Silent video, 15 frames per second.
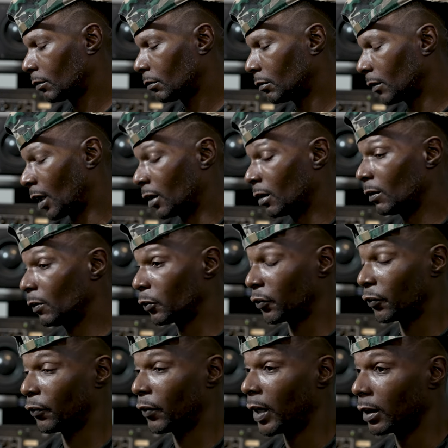Like, it was
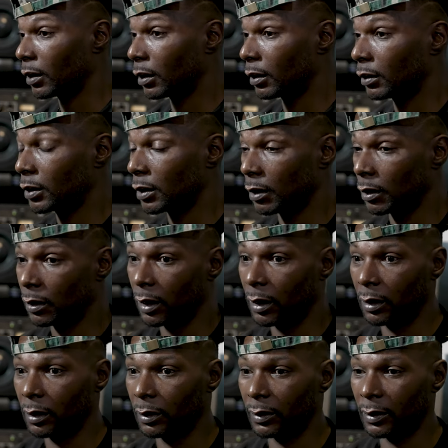regular. To,
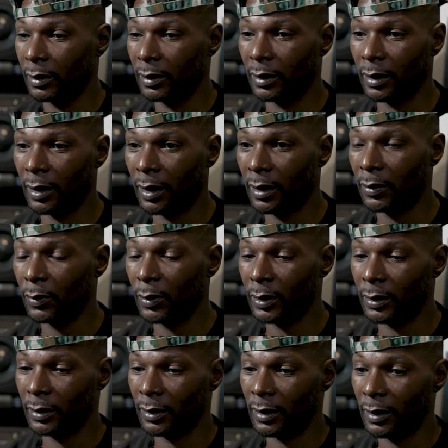like, it
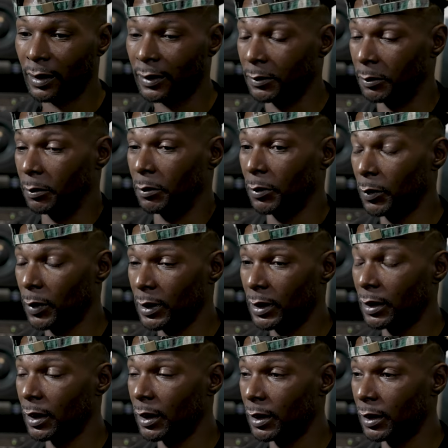wasn't
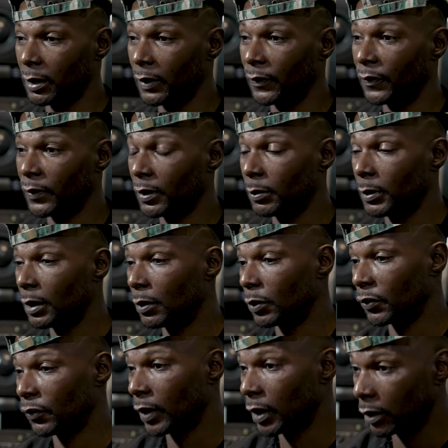nothing different than me. It
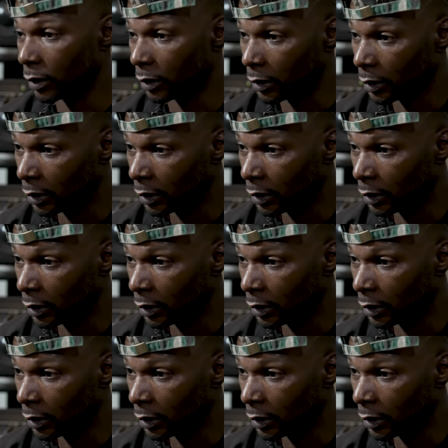was regular.